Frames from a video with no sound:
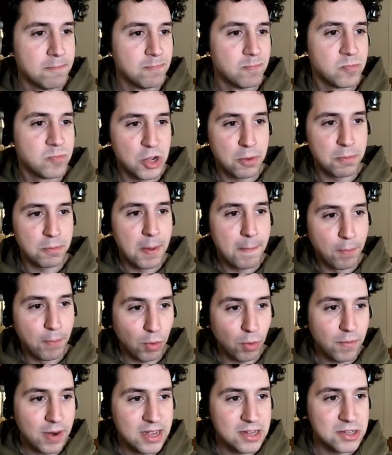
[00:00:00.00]
So
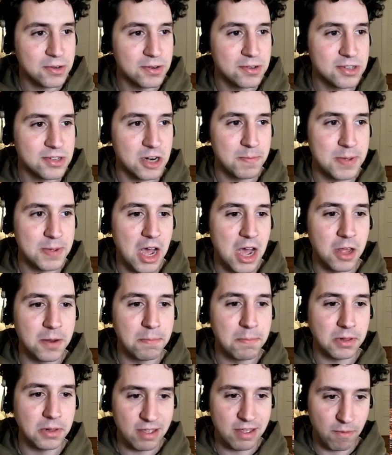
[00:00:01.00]
Port Razor is going to be
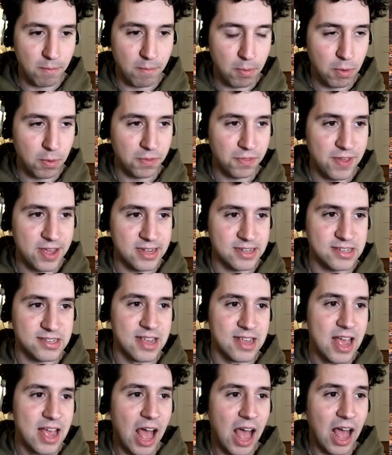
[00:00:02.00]
unbelievable with
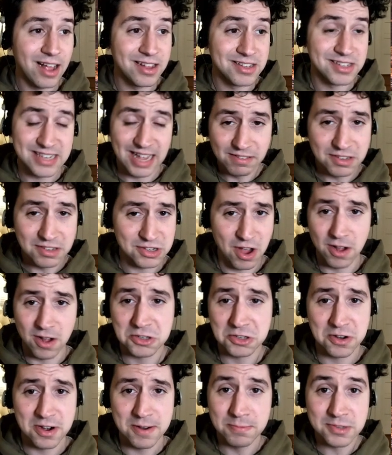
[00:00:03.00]
this. Zealous
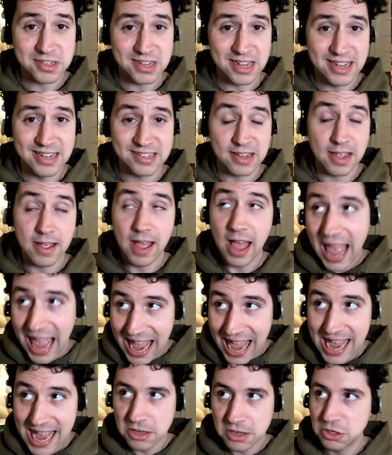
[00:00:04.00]
Conscripts is
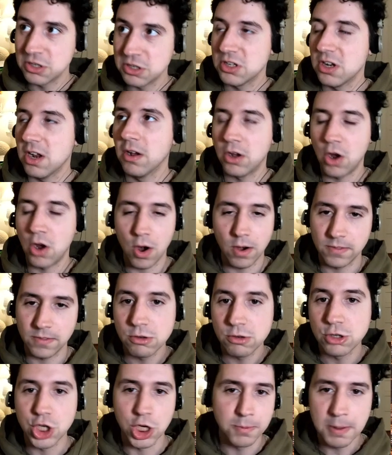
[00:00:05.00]
just a card that
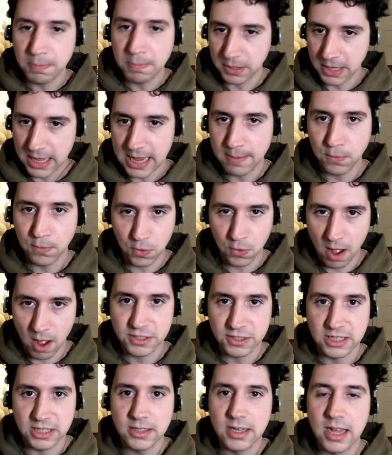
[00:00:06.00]
you should be playing more
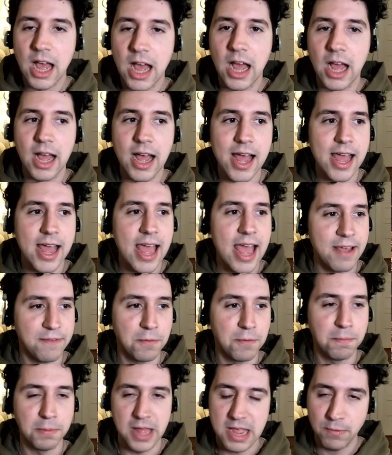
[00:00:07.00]
often if
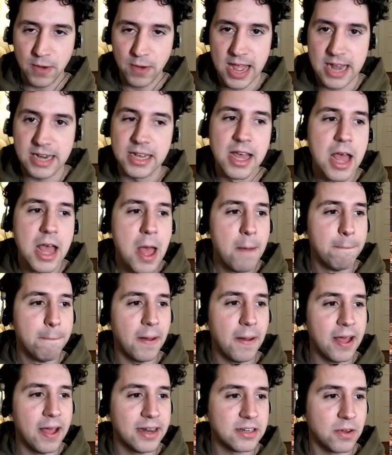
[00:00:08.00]
you're playing red,
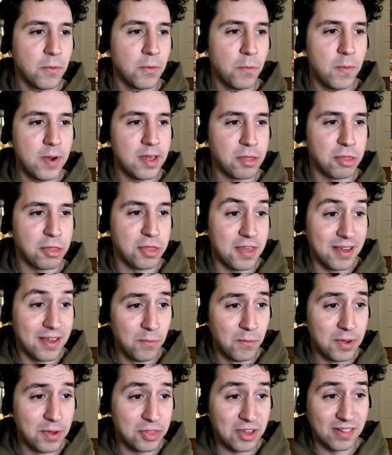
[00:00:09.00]
but
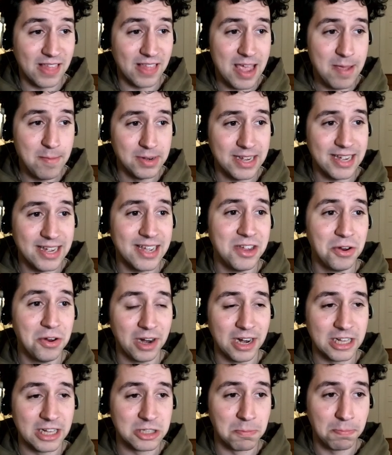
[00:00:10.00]
with Calamity, you're
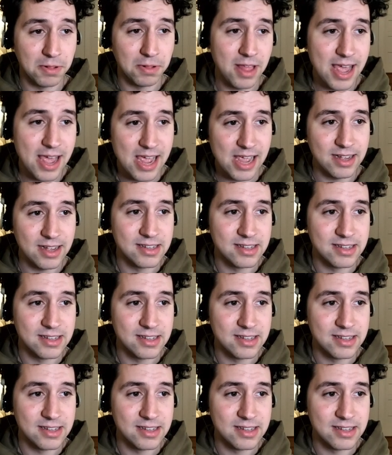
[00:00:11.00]
going to play